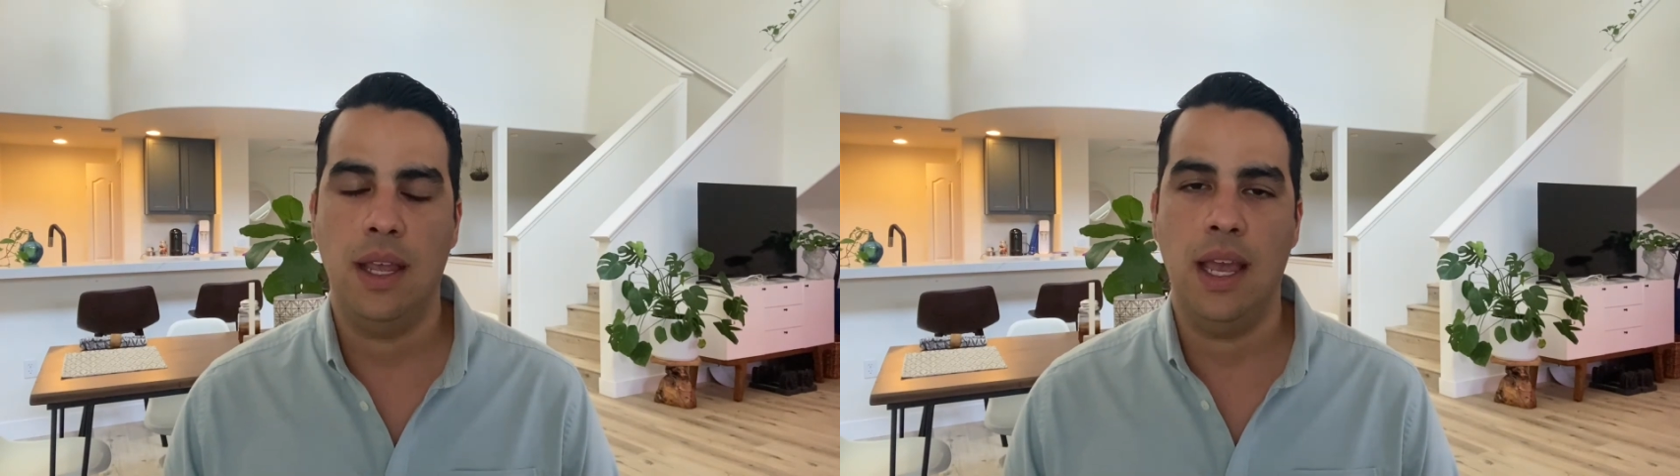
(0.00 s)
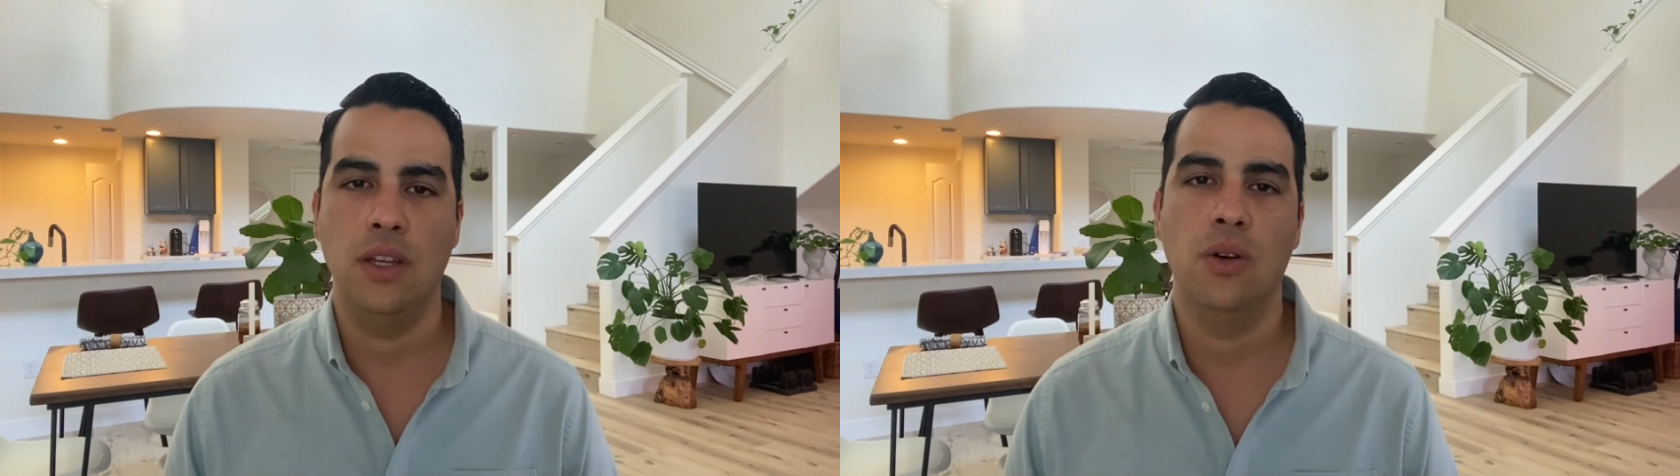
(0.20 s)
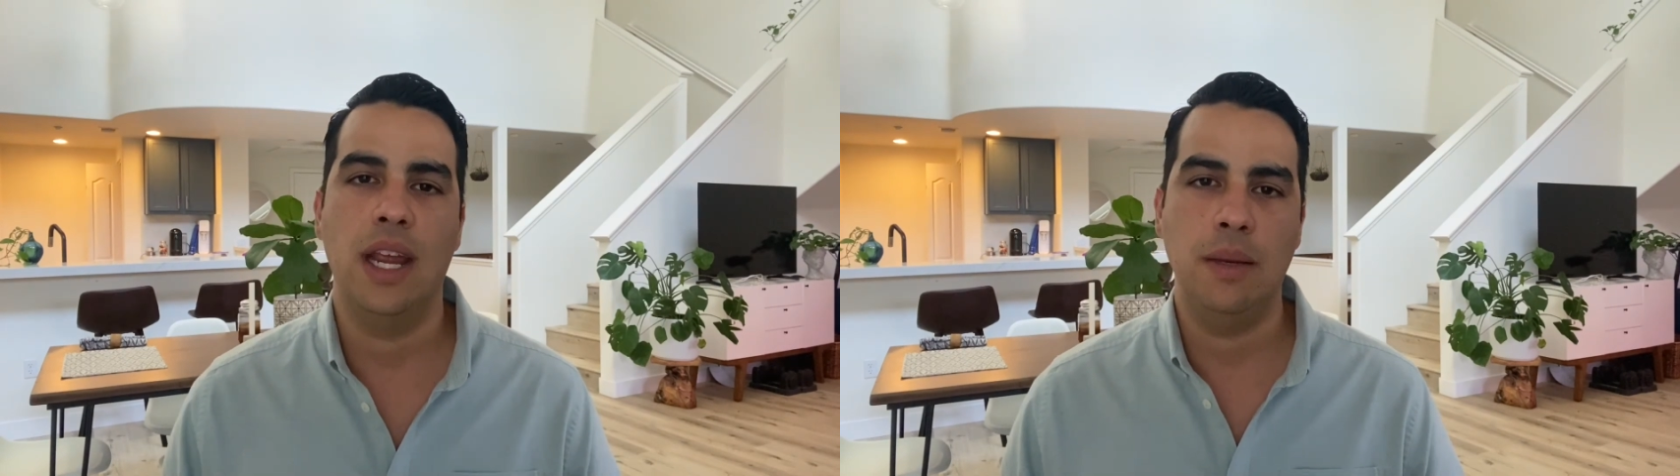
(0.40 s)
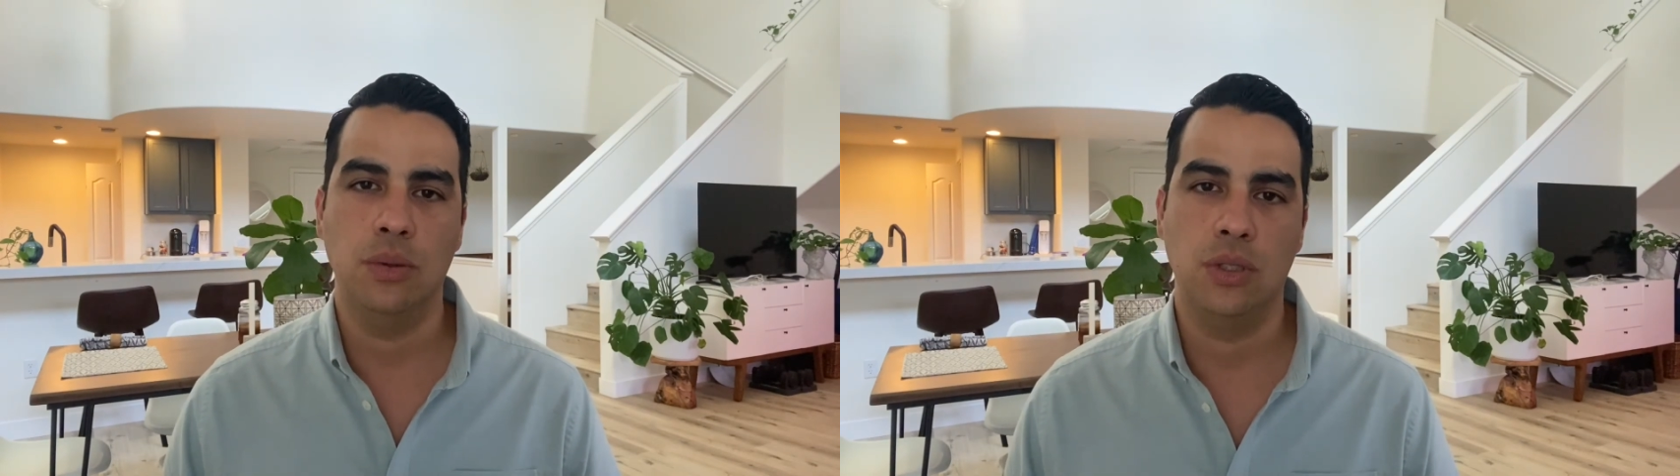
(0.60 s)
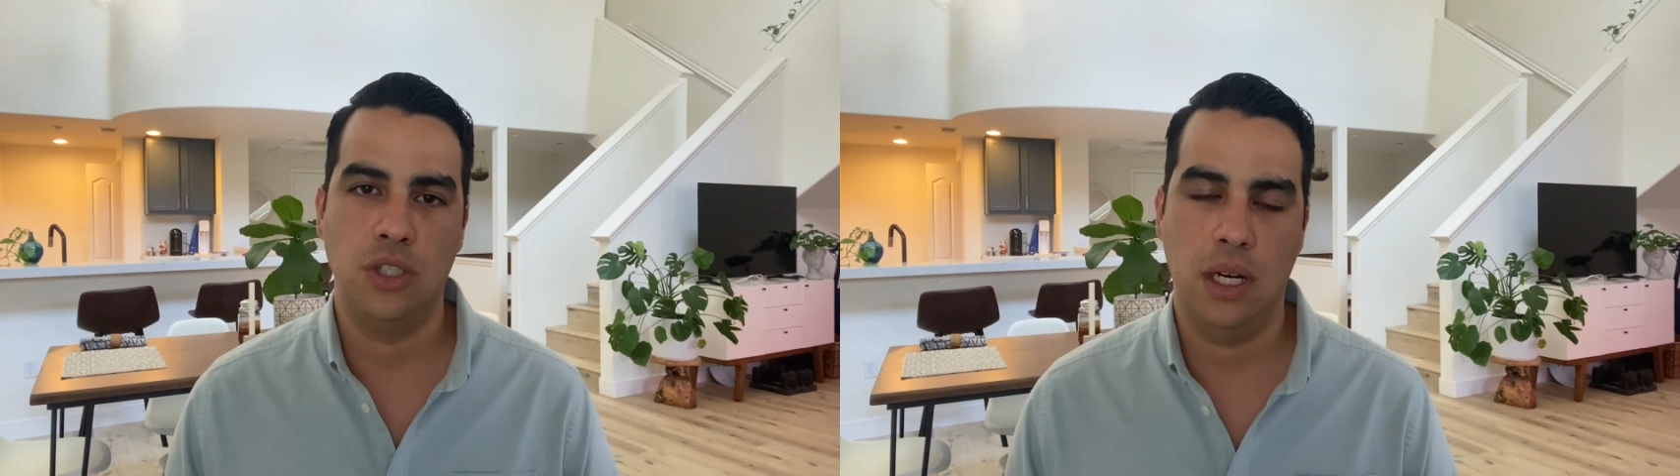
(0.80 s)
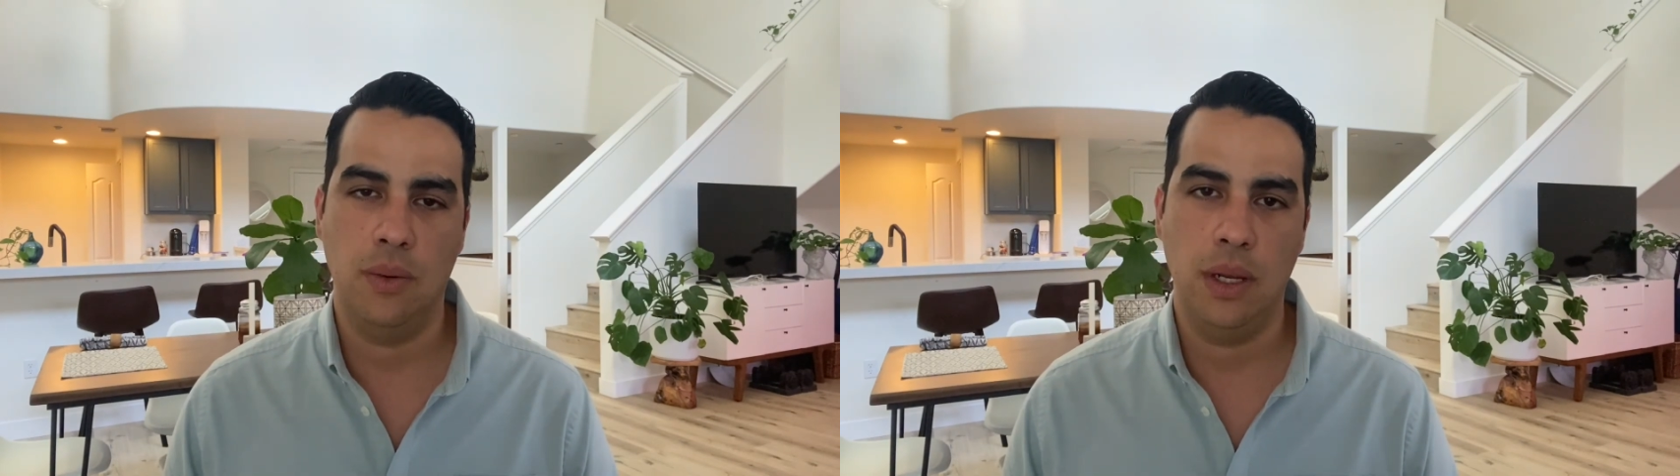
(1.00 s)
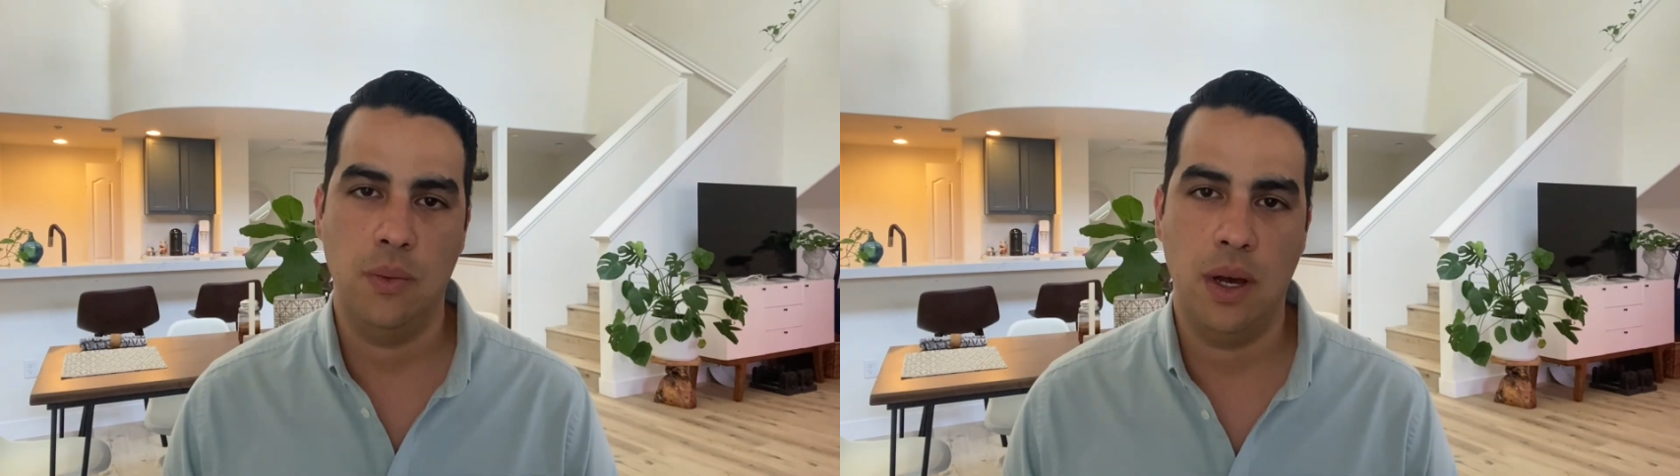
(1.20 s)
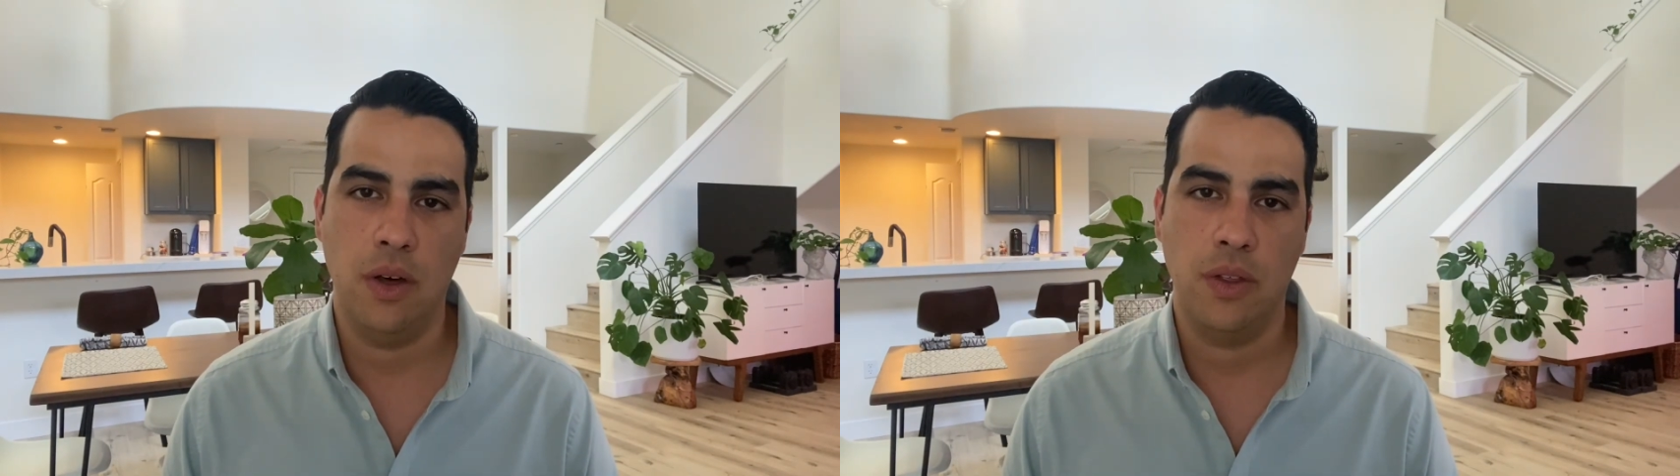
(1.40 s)
and you're able to generate
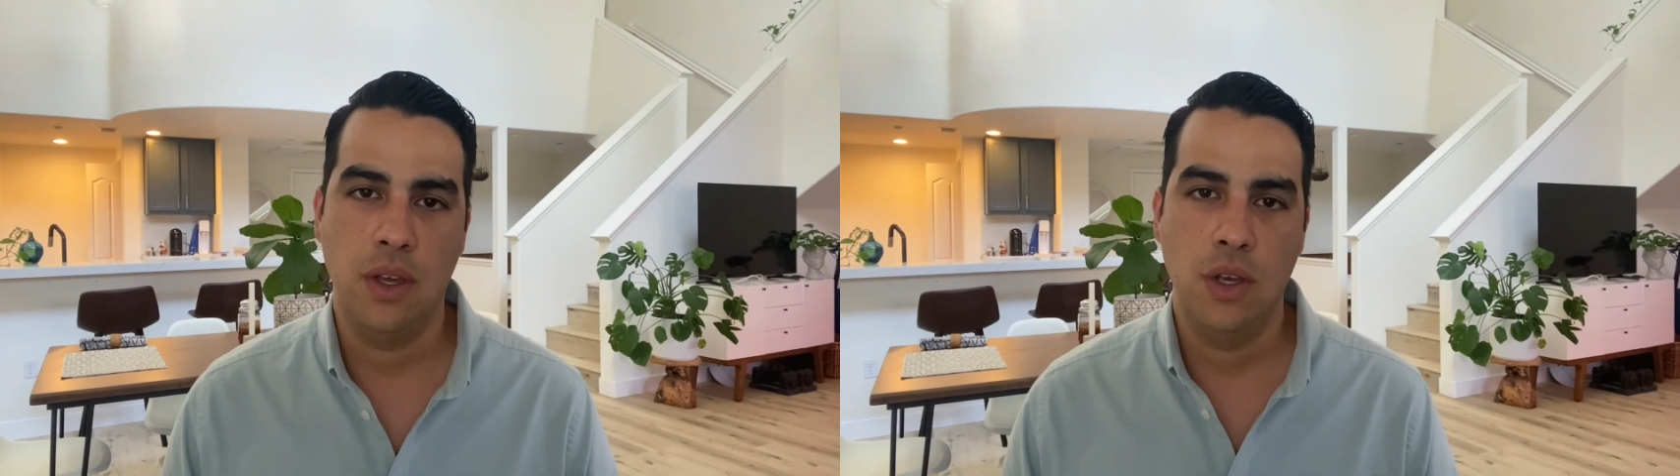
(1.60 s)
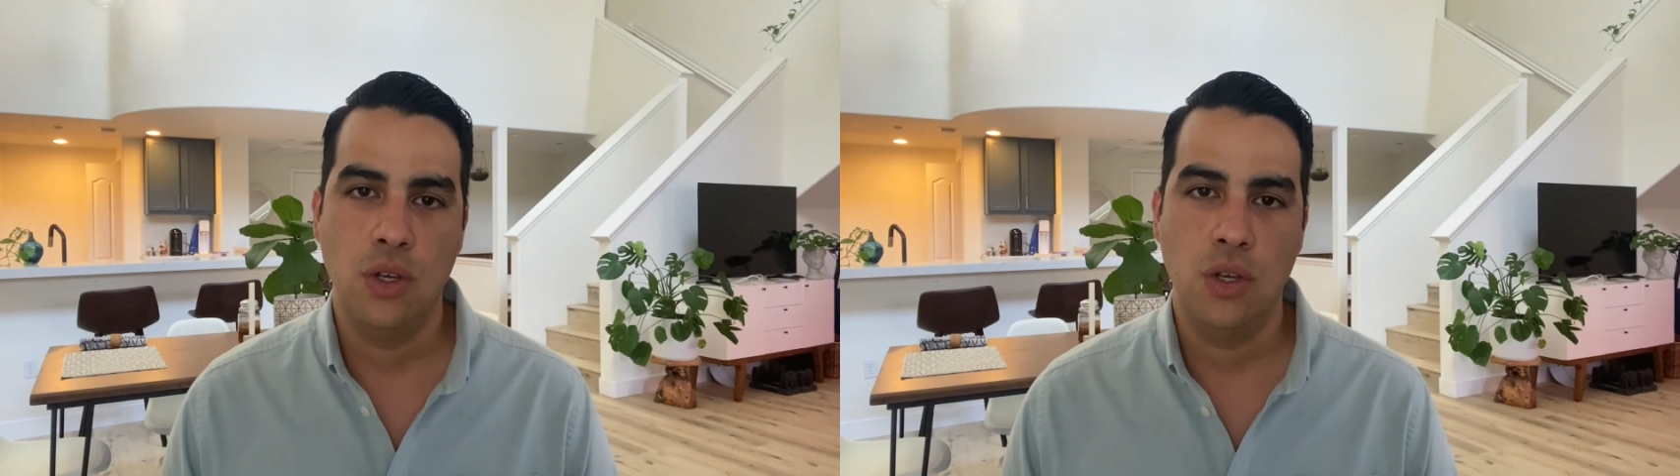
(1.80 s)
wealth.